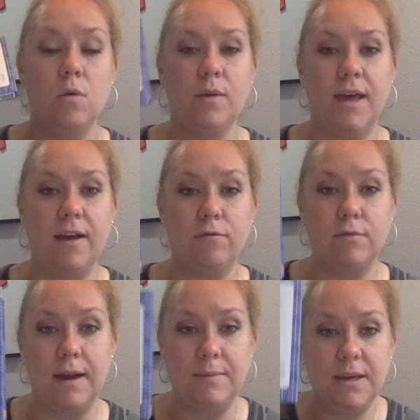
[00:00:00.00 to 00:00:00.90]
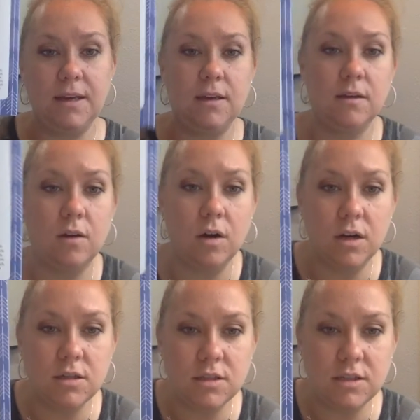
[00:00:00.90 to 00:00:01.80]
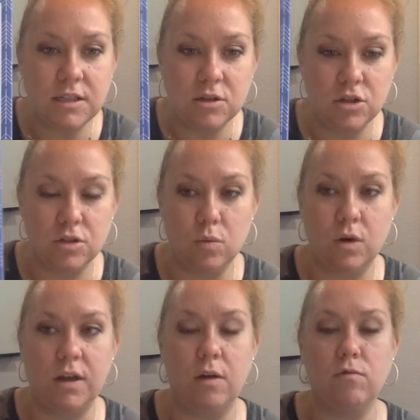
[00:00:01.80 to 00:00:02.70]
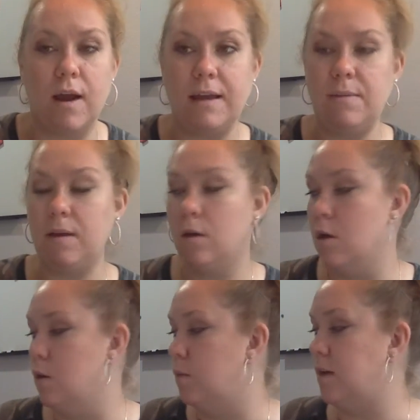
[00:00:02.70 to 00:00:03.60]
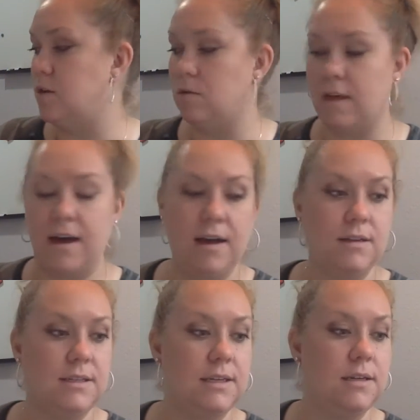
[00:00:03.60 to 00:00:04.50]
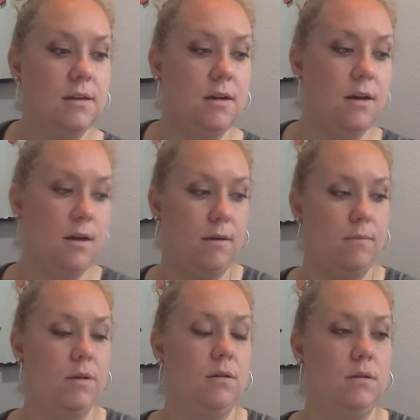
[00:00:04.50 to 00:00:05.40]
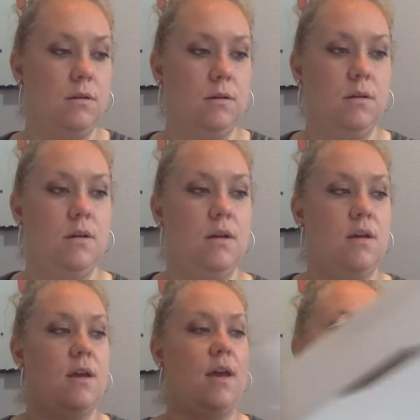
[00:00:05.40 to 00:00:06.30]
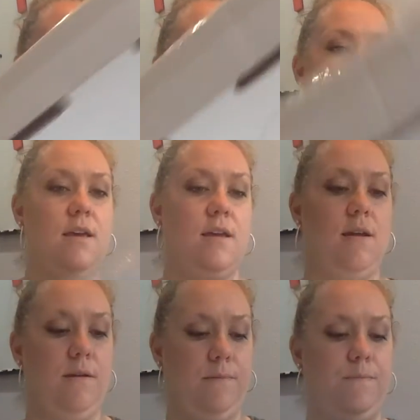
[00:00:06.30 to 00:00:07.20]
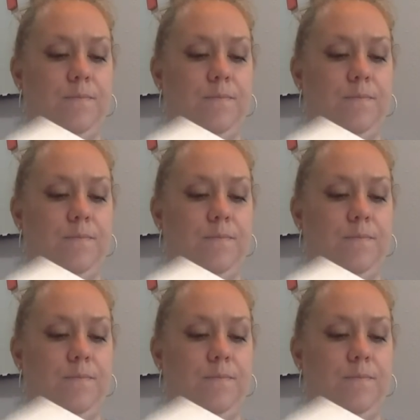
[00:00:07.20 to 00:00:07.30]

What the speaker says: We have rhyming cards. These are just working on rhyming. We do that. And then